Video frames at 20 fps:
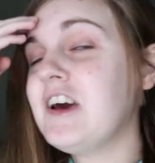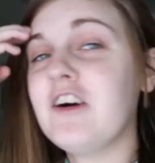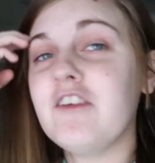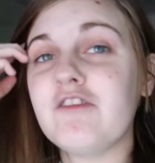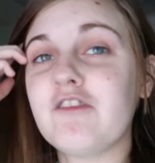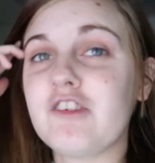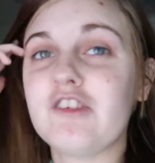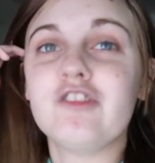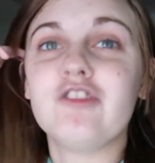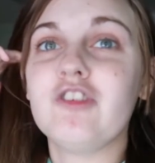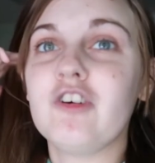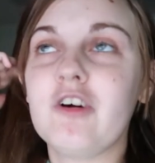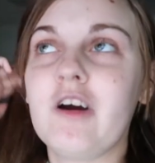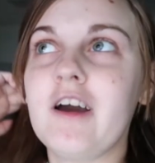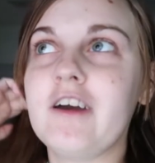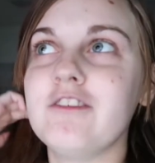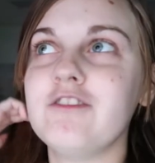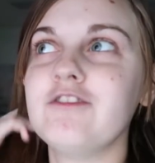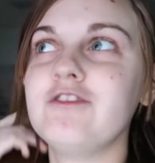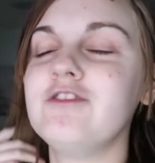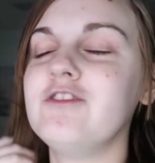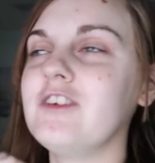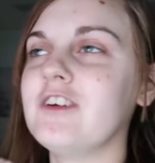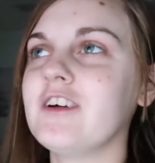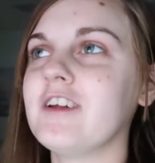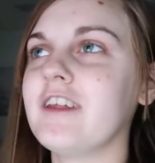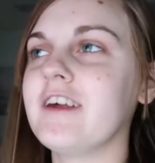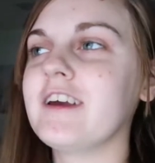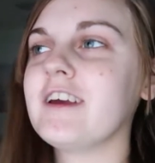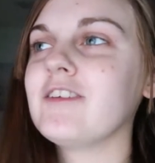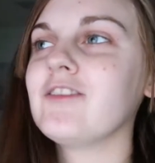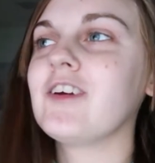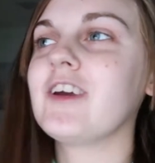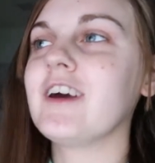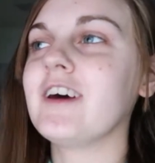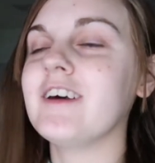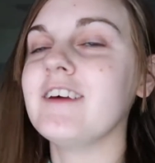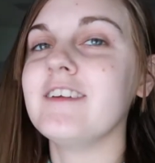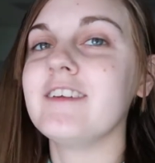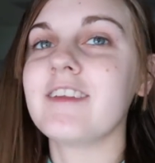For sure, I feel like it
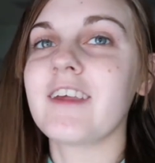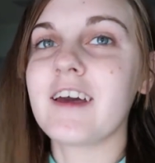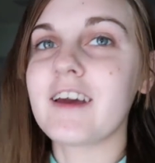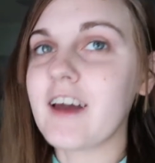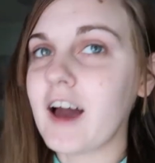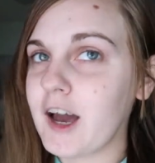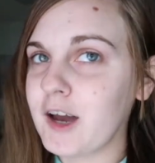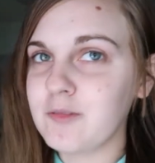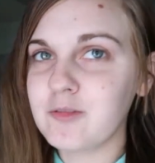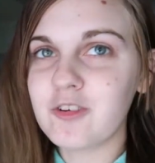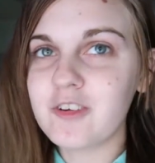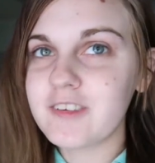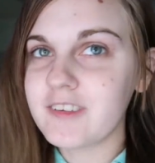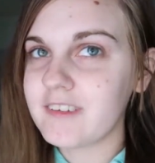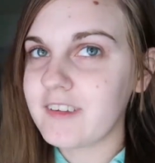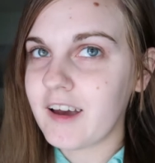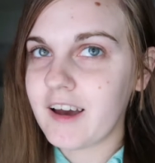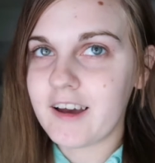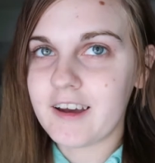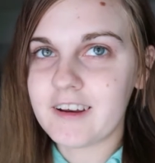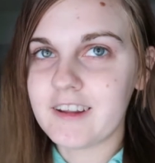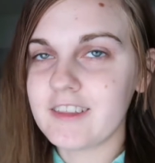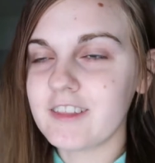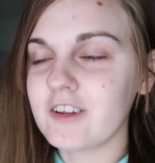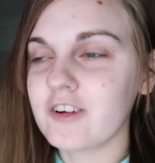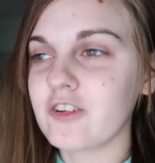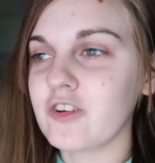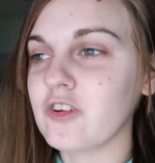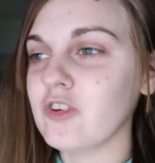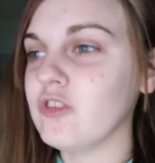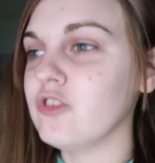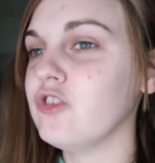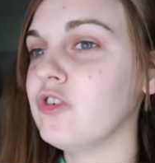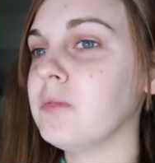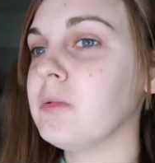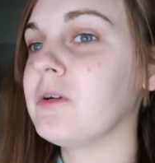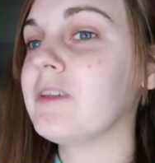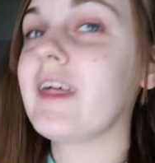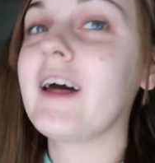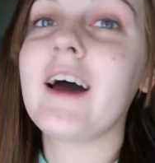because, like, I'm just a tiny little
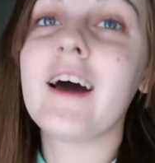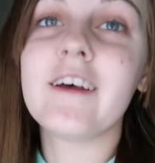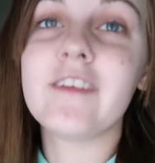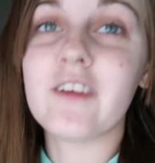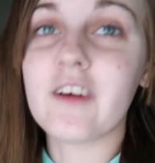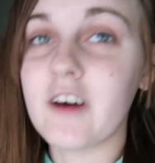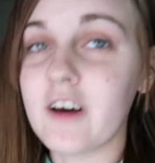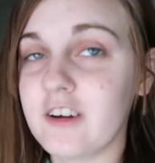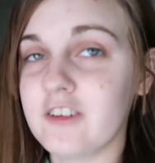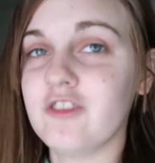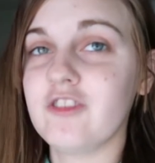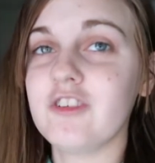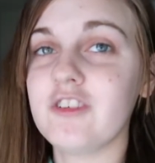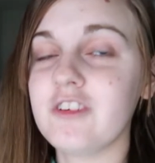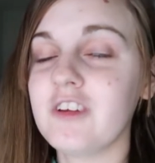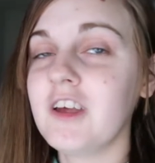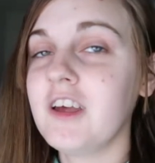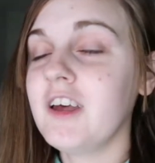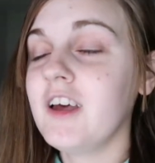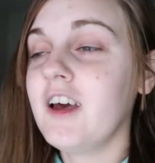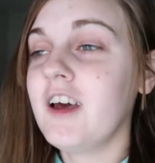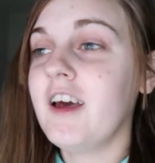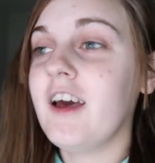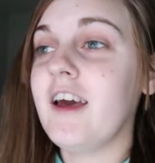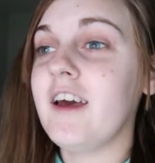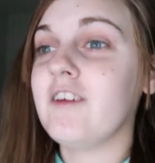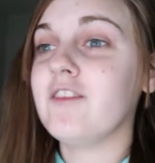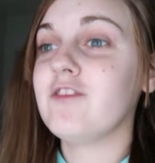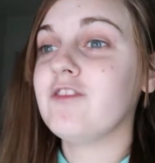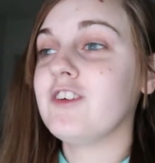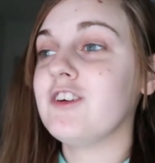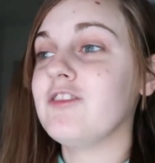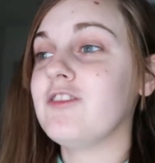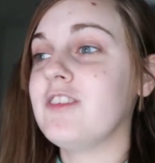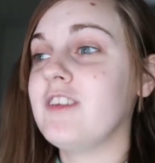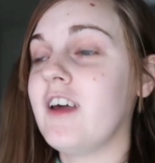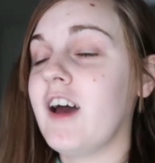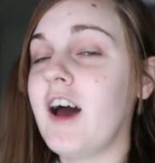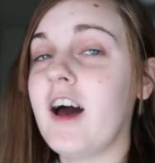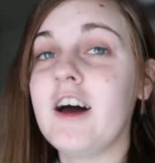YouTuber that has
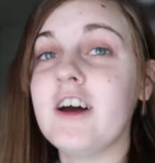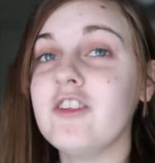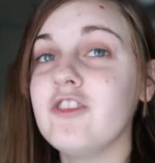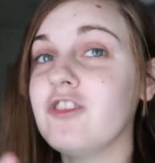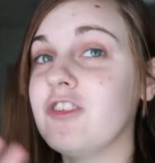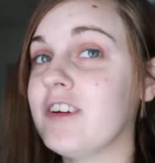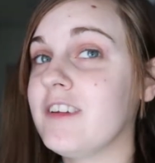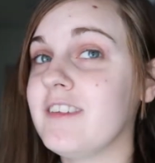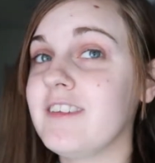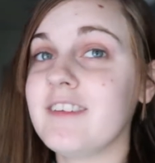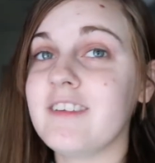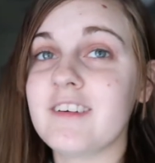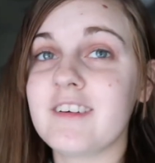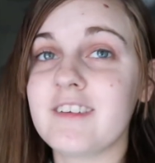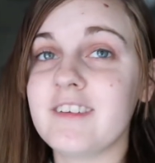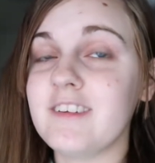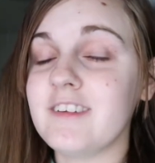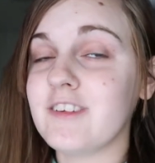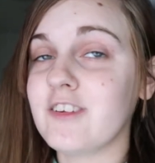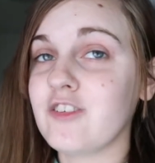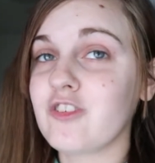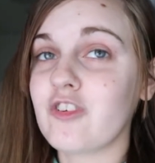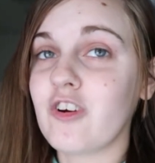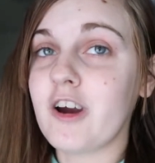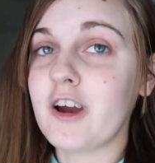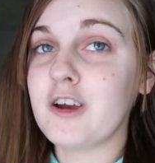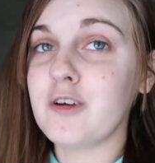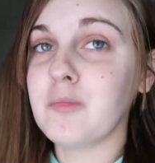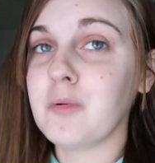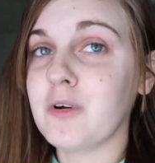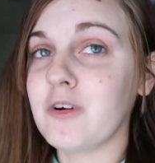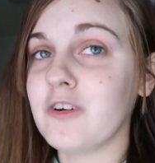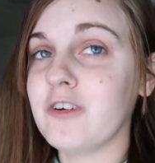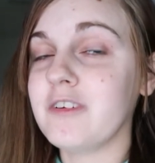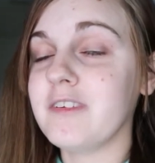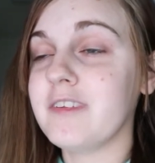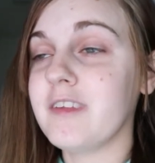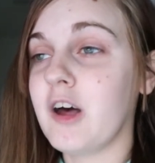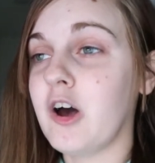160 subscribers.